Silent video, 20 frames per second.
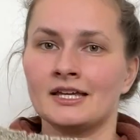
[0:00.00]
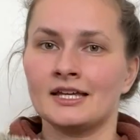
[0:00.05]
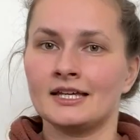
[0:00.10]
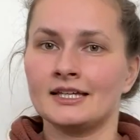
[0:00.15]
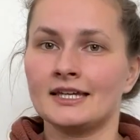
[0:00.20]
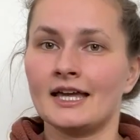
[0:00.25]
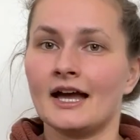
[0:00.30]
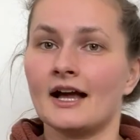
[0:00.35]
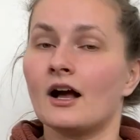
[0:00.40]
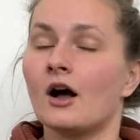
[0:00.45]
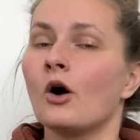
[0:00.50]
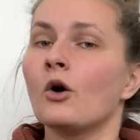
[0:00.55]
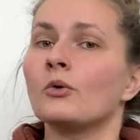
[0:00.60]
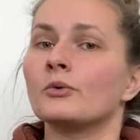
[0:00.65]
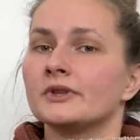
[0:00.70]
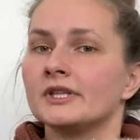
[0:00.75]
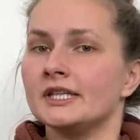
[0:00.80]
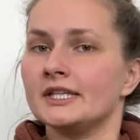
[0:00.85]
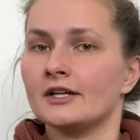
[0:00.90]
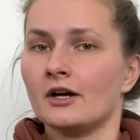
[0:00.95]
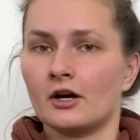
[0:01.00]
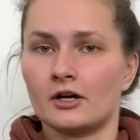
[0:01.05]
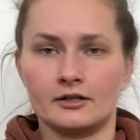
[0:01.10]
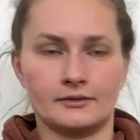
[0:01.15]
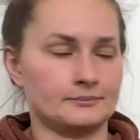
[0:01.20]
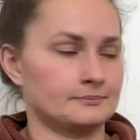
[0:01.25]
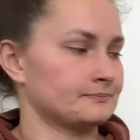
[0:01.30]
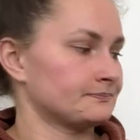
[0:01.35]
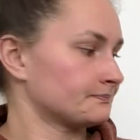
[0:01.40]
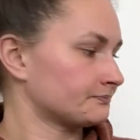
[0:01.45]
yeah. Oh, the yarn.
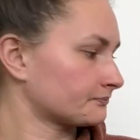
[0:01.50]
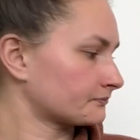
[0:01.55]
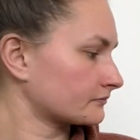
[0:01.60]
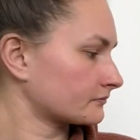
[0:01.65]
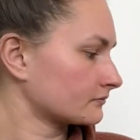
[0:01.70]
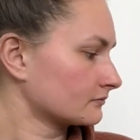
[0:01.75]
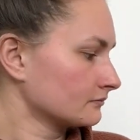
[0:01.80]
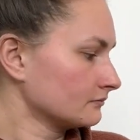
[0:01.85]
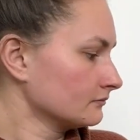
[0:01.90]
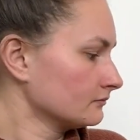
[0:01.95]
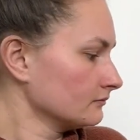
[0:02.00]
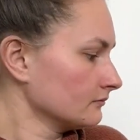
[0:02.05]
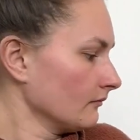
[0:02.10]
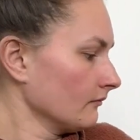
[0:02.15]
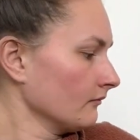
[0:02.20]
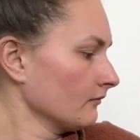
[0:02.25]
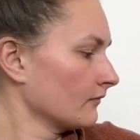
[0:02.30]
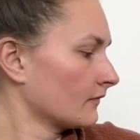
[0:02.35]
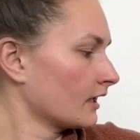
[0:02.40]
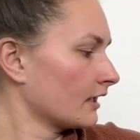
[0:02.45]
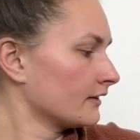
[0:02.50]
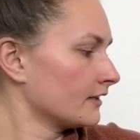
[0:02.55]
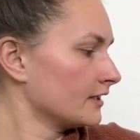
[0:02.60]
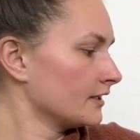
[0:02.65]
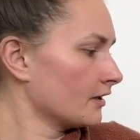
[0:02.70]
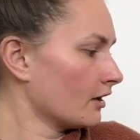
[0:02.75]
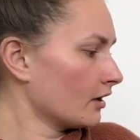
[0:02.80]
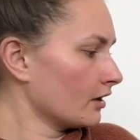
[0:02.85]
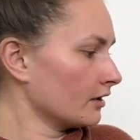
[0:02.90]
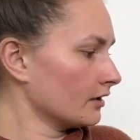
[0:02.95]
The
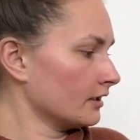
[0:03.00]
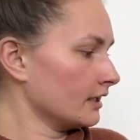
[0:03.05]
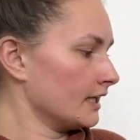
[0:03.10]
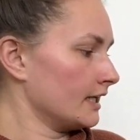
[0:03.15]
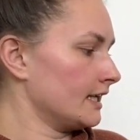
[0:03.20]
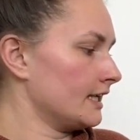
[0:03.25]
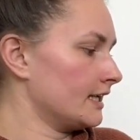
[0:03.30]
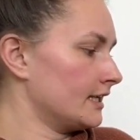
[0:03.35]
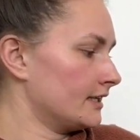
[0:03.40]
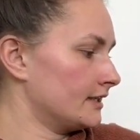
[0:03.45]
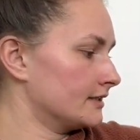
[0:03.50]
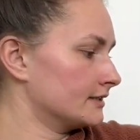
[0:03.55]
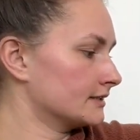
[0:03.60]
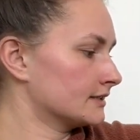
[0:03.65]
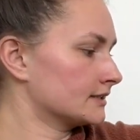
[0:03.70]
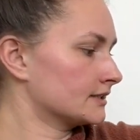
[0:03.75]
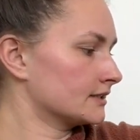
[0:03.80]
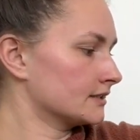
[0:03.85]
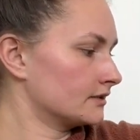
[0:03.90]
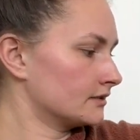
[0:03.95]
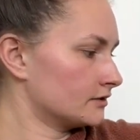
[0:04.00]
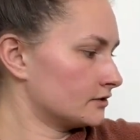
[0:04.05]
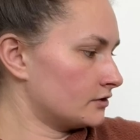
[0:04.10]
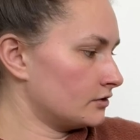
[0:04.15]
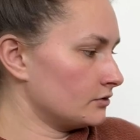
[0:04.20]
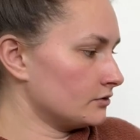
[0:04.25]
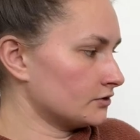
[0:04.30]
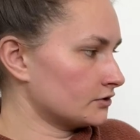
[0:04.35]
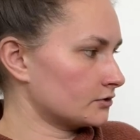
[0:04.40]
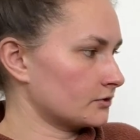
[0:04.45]
yarn is
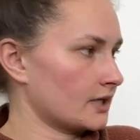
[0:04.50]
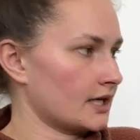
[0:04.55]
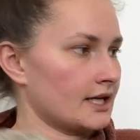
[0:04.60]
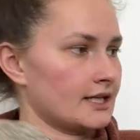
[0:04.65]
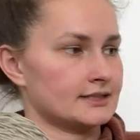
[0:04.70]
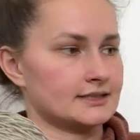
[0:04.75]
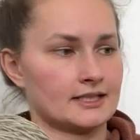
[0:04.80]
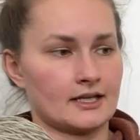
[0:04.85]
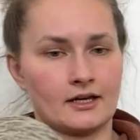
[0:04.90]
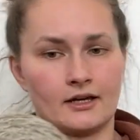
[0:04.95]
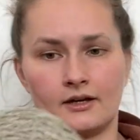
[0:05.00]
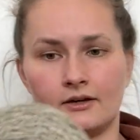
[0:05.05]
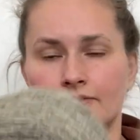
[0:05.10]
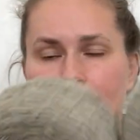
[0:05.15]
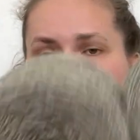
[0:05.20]
2 strands of